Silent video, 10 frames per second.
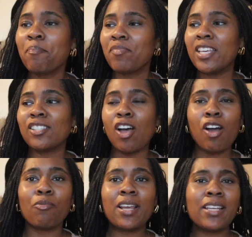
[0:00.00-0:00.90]
it's
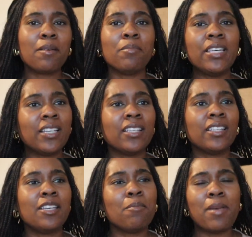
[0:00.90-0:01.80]
already
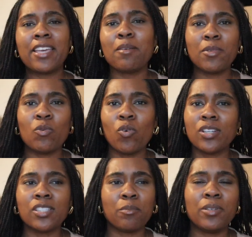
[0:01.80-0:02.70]
immediately making me
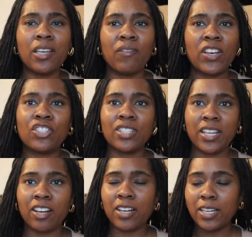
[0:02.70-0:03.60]
want to be a
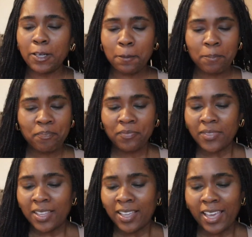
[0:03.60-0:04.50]
vegetarian.
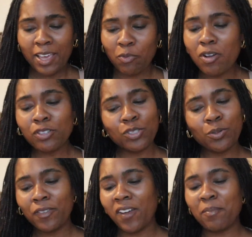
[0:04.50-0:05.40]
And we're only
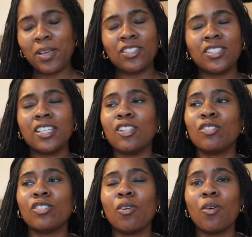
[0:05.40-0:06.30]
25 pages in,
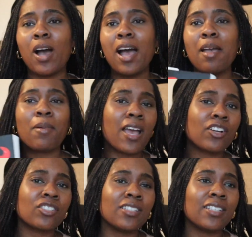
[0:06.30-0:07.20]
so I'm
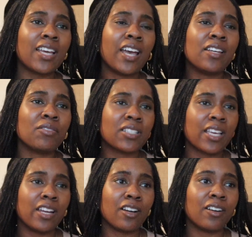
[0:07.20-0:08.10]
actually kind of
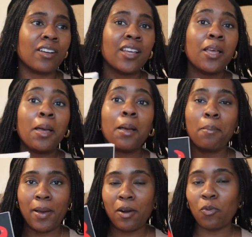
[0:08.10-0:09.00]
scared
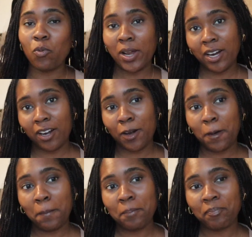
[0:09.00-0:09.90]
about
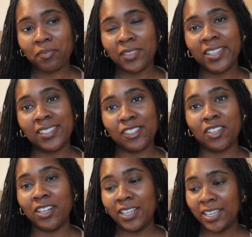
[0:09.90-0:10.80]
where this is
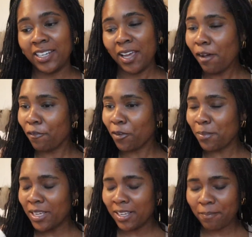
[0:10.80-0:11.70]
gonna end up for
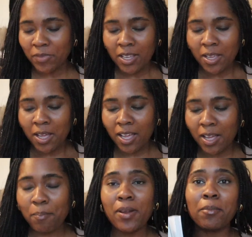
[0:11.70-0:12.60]
me.
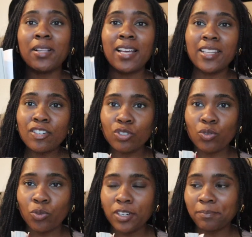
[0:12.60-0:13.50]
But I'm glad that it's
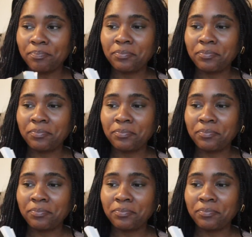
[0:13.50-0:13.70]
short.